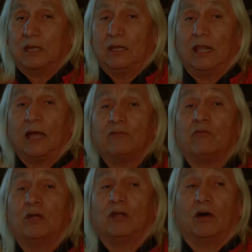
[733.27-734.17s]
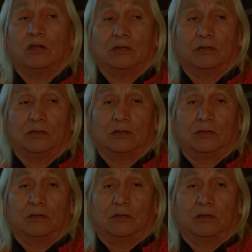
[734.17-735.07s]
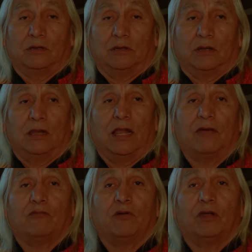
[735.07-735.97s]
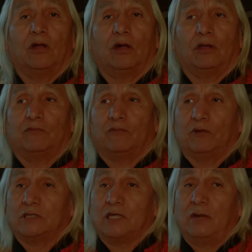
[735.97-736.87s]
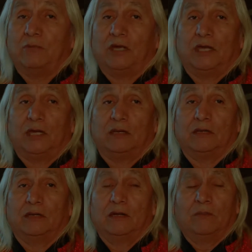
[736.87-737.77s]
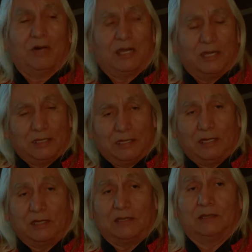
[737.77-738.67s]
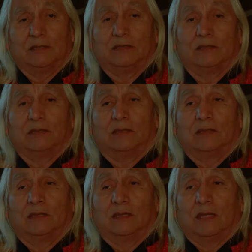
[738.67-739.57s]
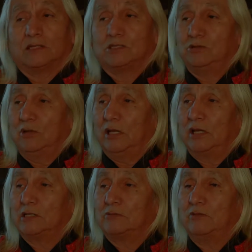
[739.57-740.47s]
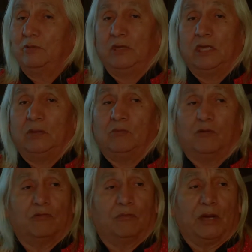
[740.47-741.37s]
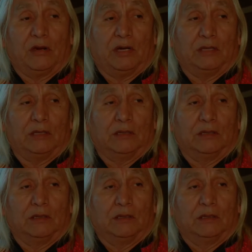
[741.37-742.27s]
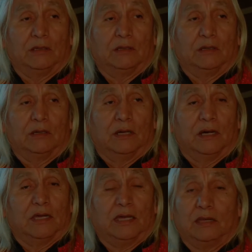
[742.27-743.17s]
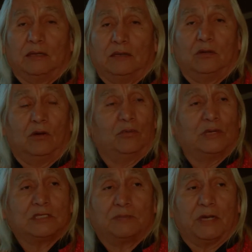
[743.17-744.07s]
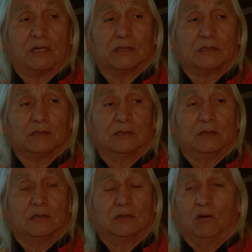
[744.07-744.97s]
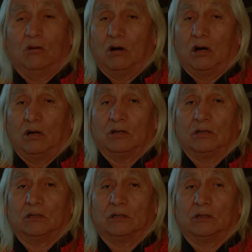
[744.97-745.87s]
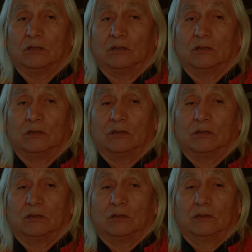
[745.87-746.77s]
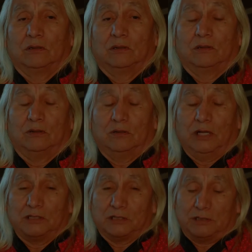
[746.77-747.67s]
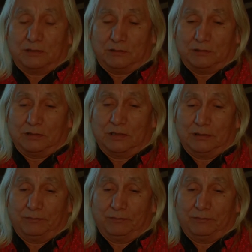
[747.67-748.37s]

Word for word: and life went on. Life went on for a time again. But again, as two leggeds, we became overbearing. Again, no respect, no honor. Creations.